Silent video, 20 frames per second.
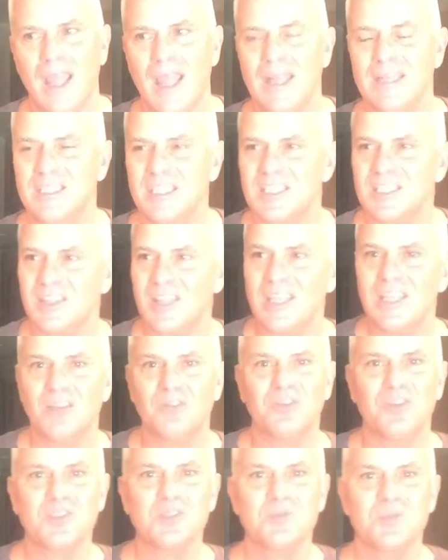And just think
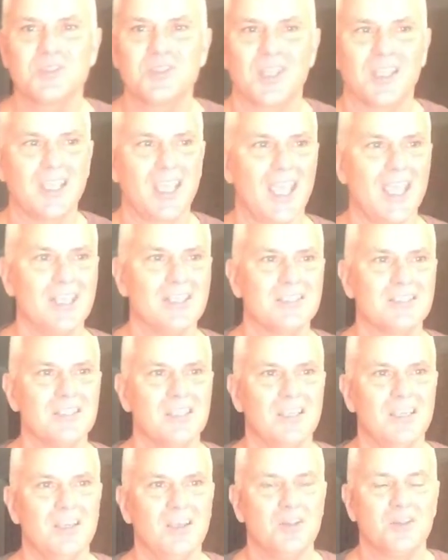if this was the
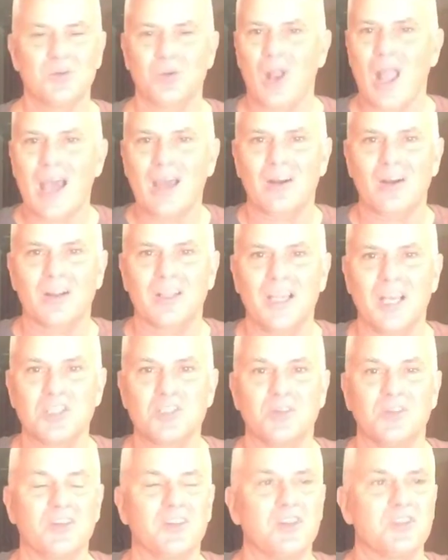case throughout our
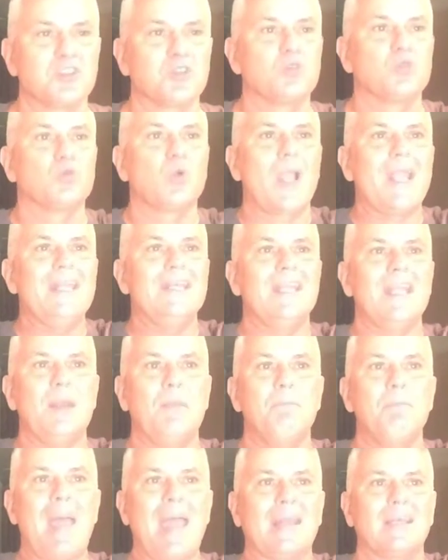country, that this great
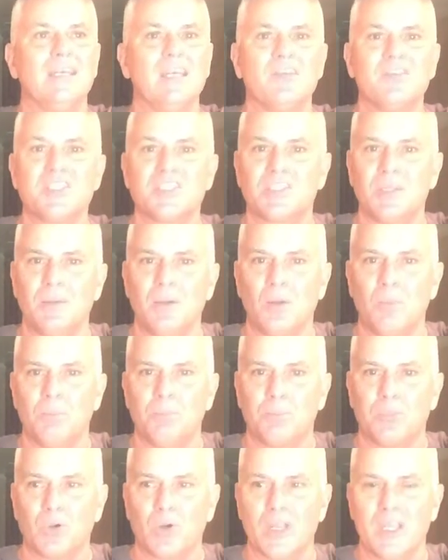and
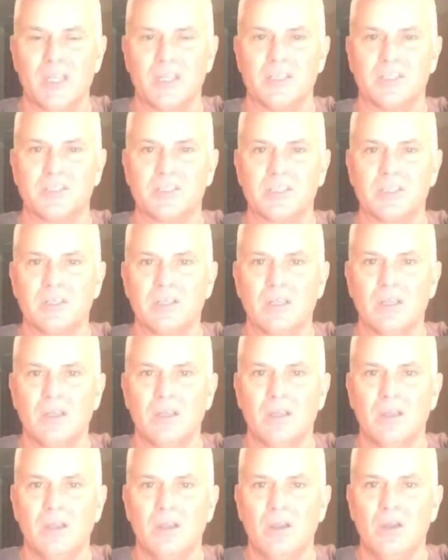magnificent bridge
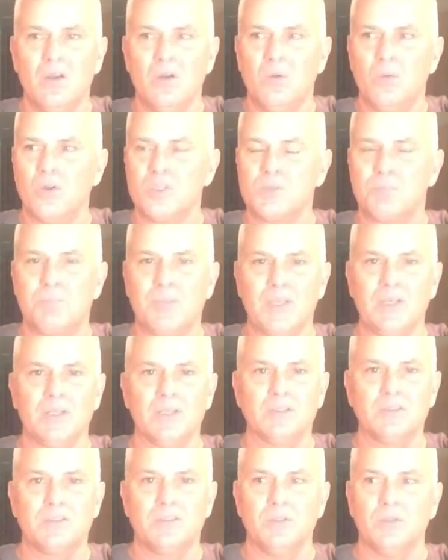was
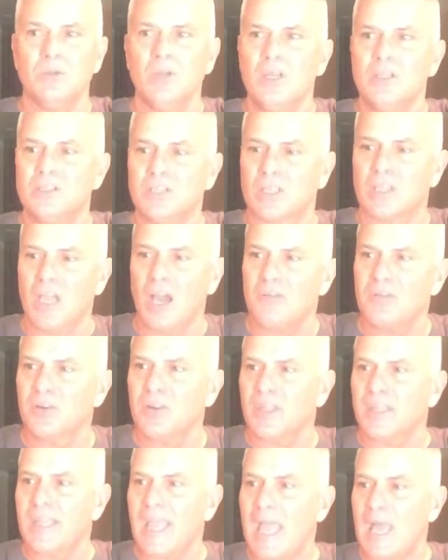built to cover
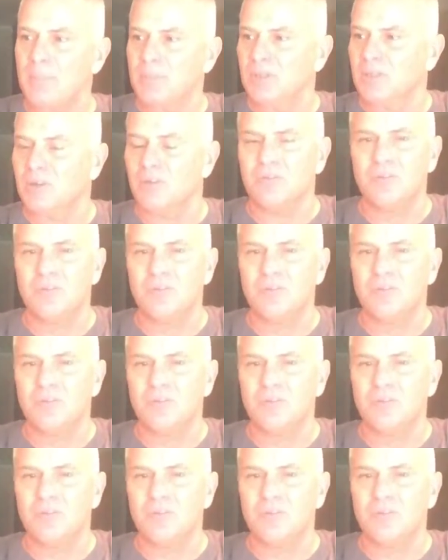the gap and